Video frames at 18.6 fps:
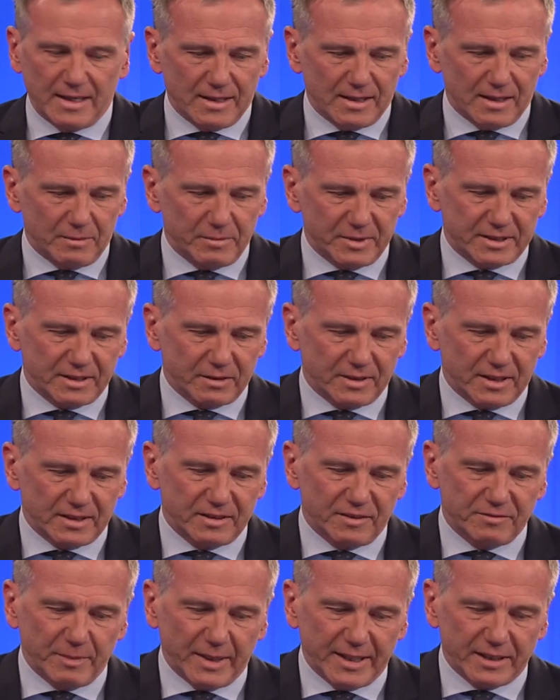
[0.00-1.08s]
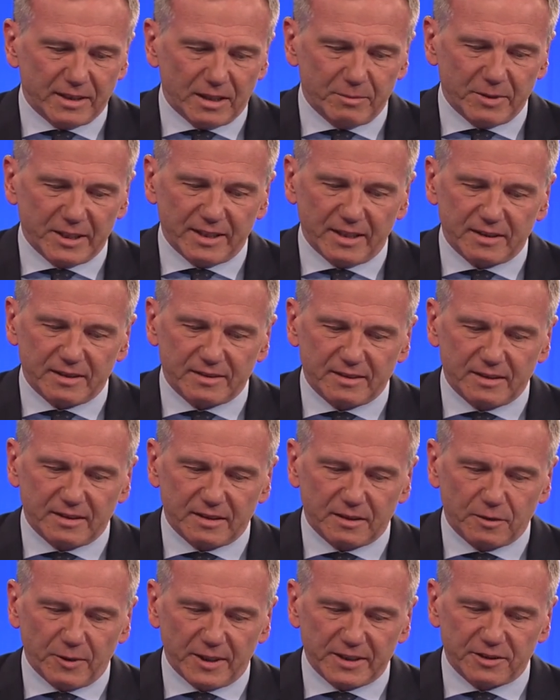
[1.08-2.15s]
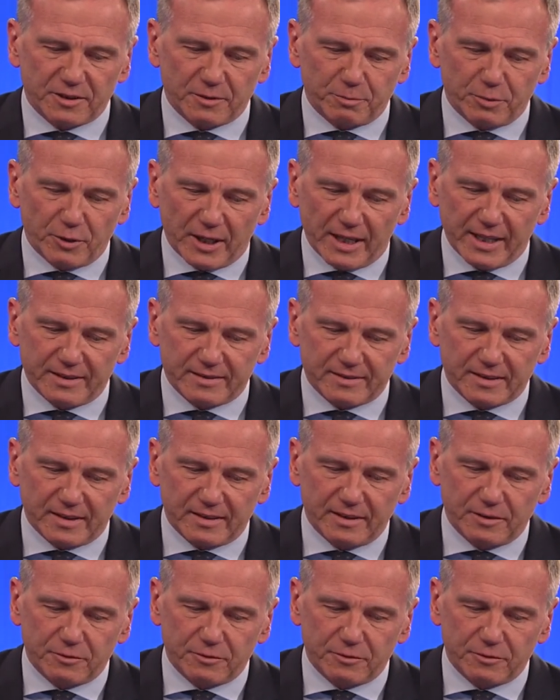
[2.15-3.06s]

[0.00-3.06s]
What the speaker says: Mr. Krastev, many commentators are quite surprised that the